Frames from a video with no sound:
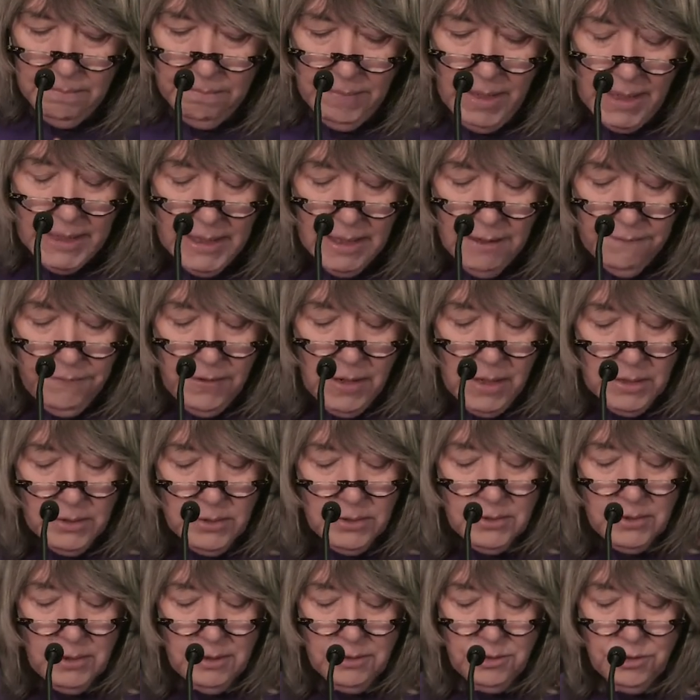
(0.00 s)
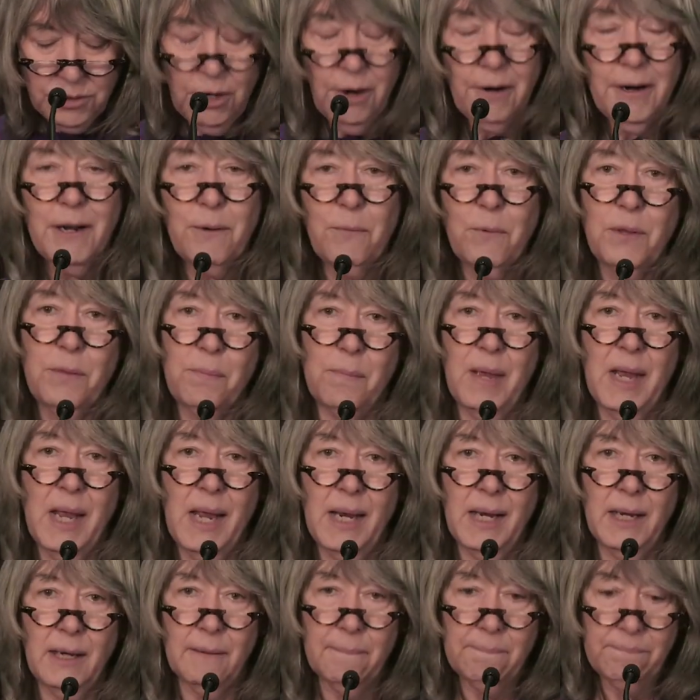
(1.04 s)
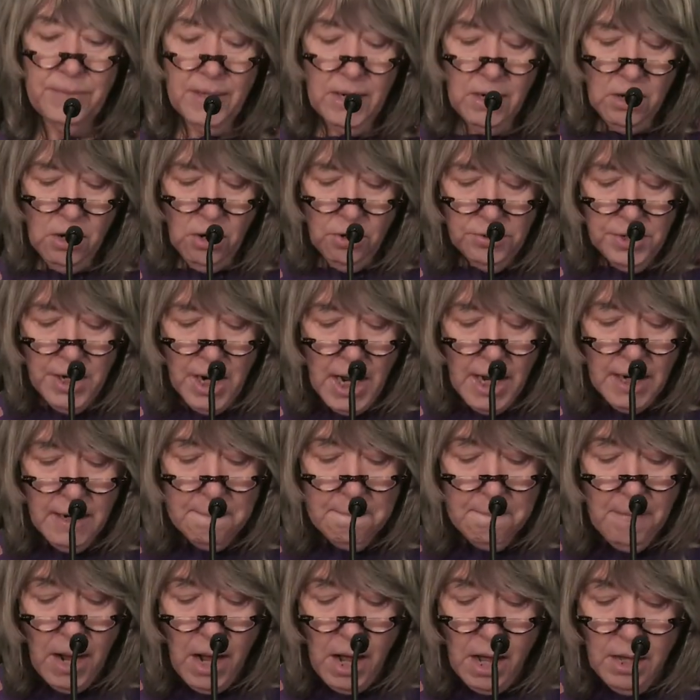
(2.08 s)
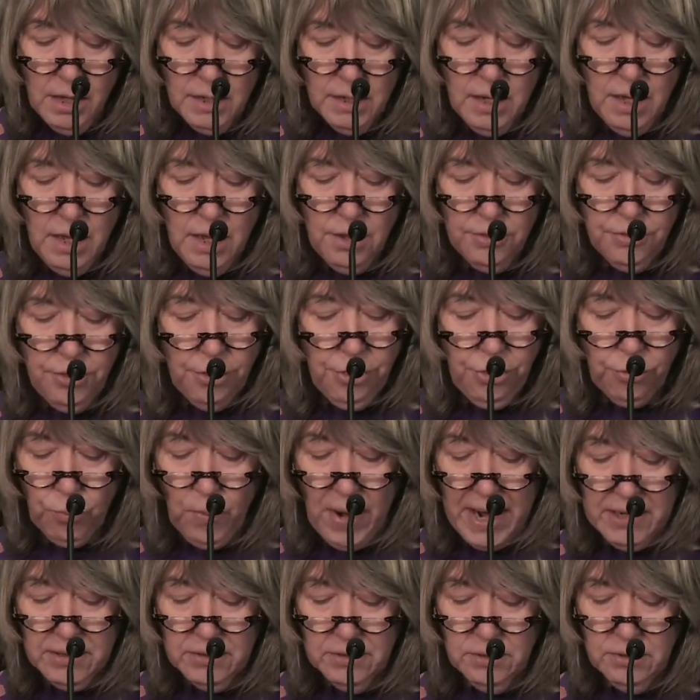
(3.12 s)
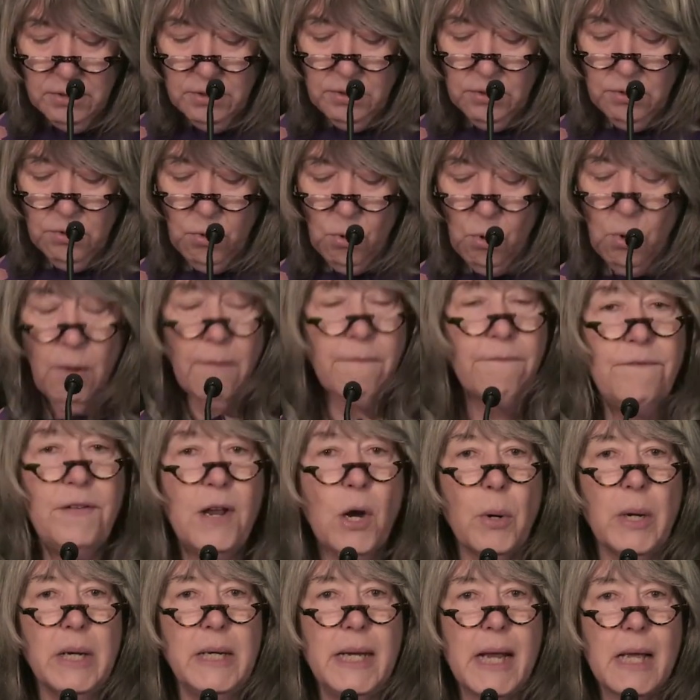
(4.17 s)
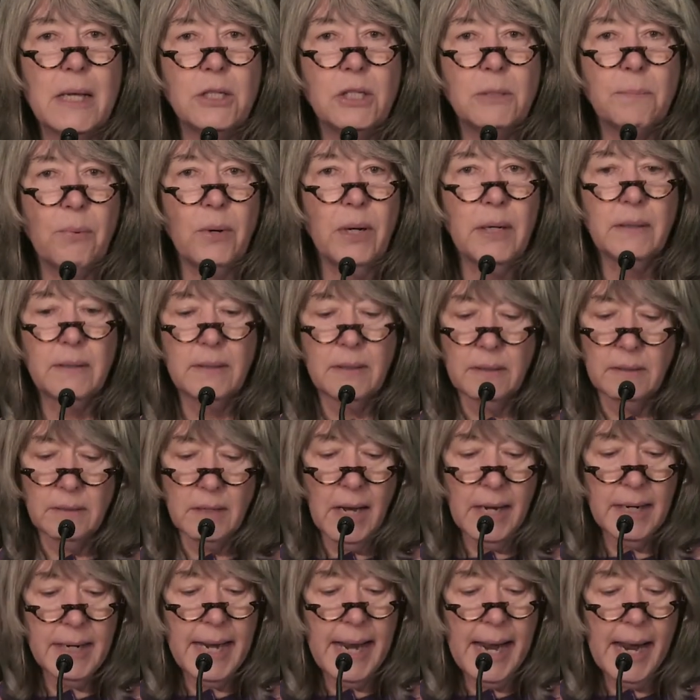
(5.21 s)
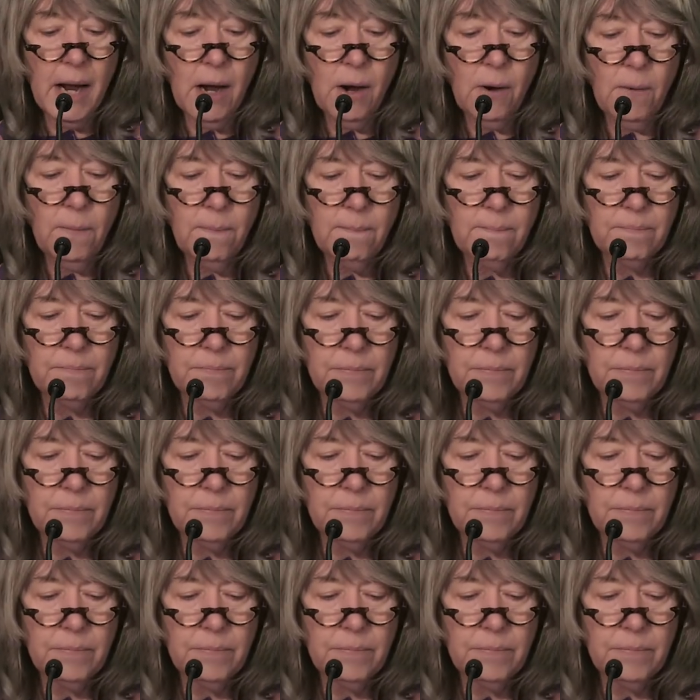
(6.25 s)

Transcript: Many of us, starting with me, are not among the threatened or very desperate, not now.